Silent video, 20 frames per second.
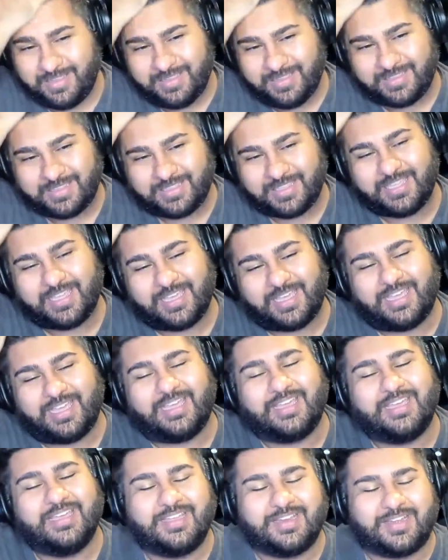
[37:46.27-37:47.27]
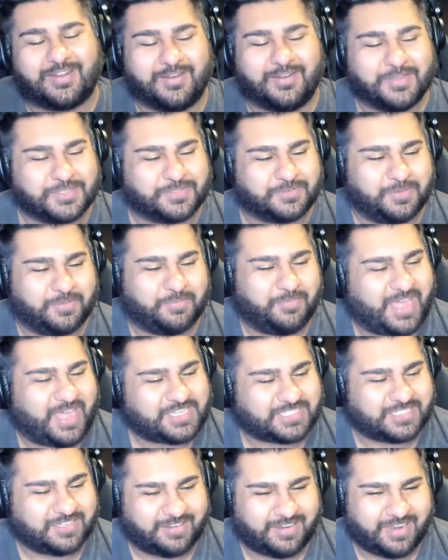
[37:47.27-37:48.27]
Yeah, that's awesome. Girls from The
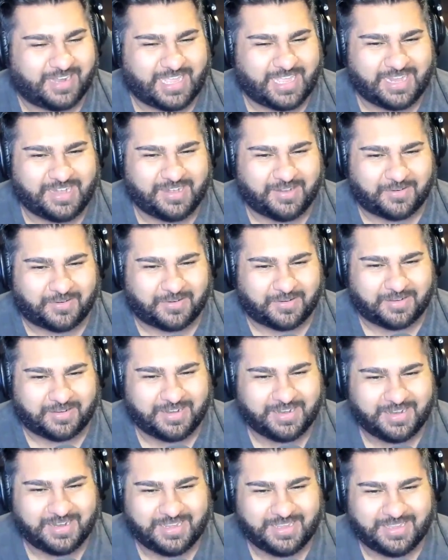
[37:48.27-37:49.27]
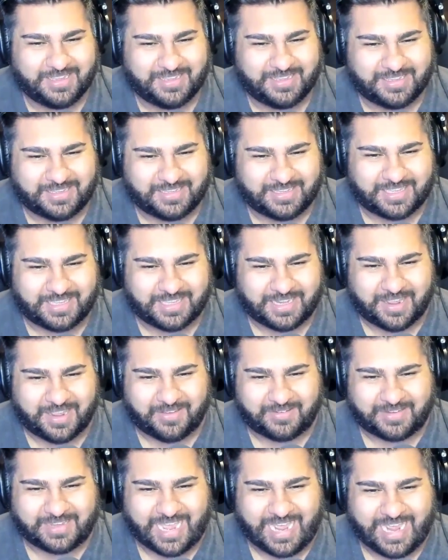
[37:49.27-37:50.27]
Bachelorette, or, you know,
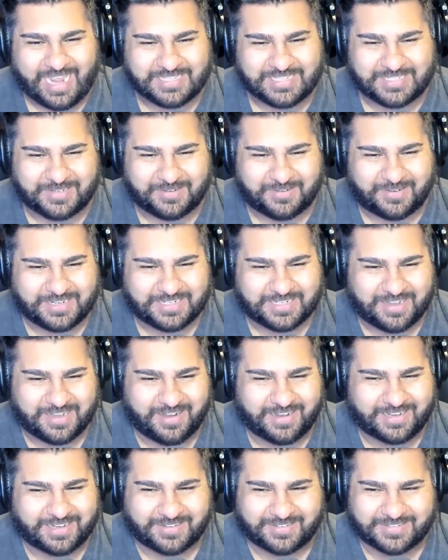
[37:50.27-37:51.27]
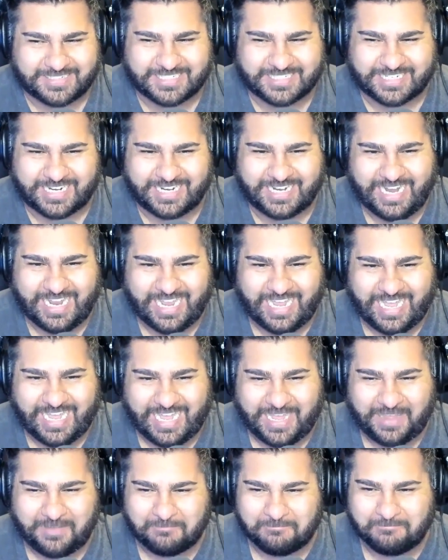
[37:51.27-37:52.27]
guys who are into nerd culture.
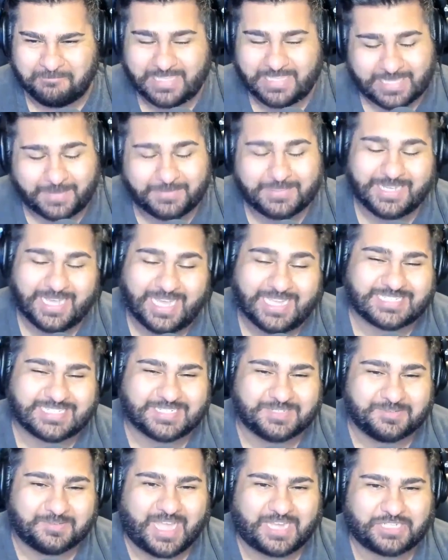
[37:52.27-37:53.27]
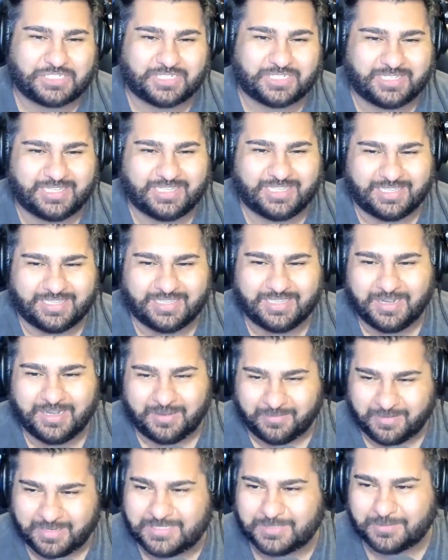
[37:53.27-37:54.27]
It's up to us to actually
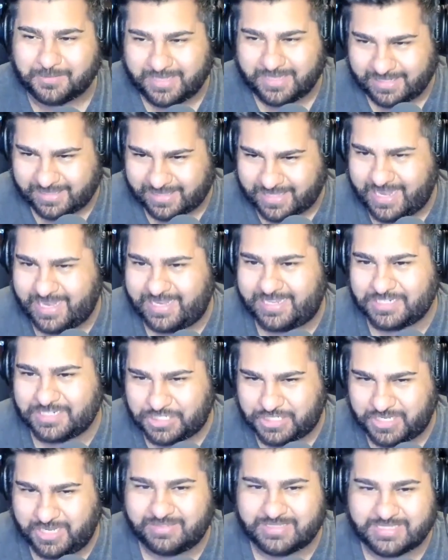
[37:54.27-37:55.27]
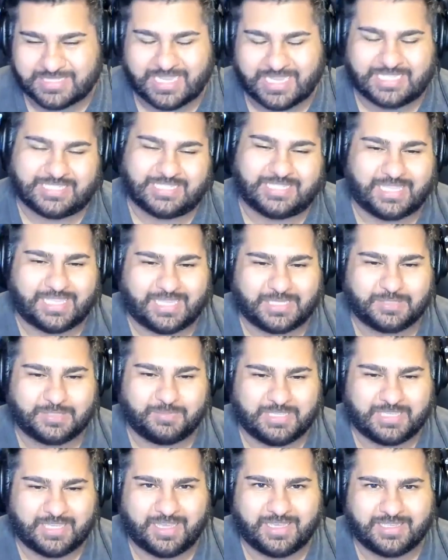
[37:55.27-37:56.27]
retweet, like, and share these kinds of things,
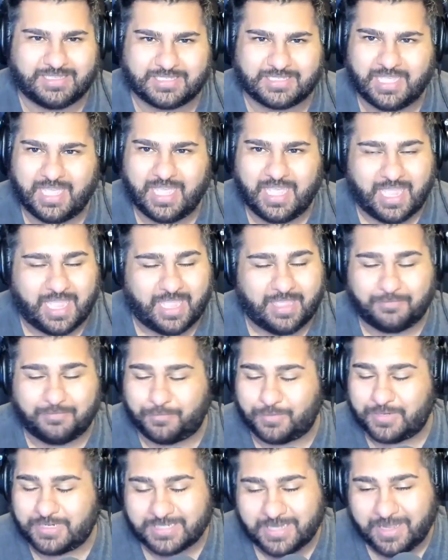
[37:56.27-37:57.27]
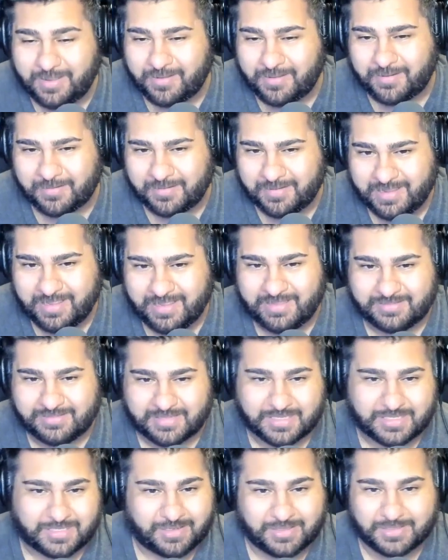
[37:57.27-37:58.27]
because if we don't, the
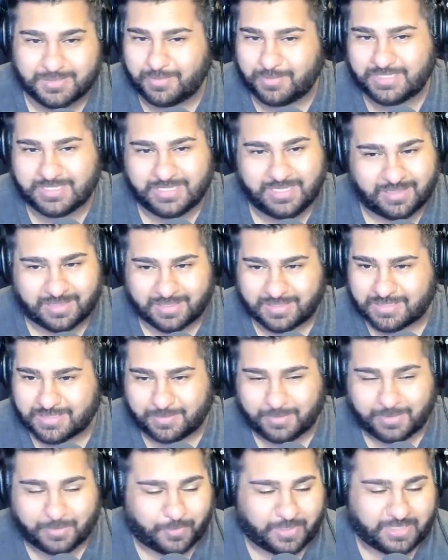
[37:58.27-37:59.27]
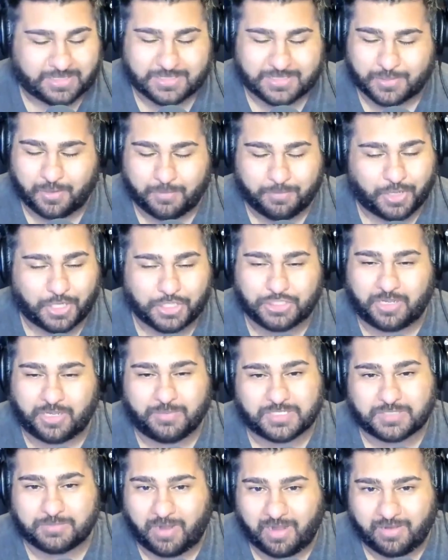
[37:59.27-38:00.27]
studios won't see this. I mean, we did this whole push on Miss
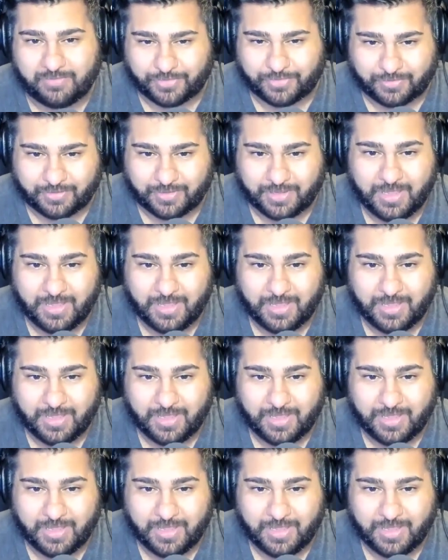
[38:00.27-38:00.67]
Marvel.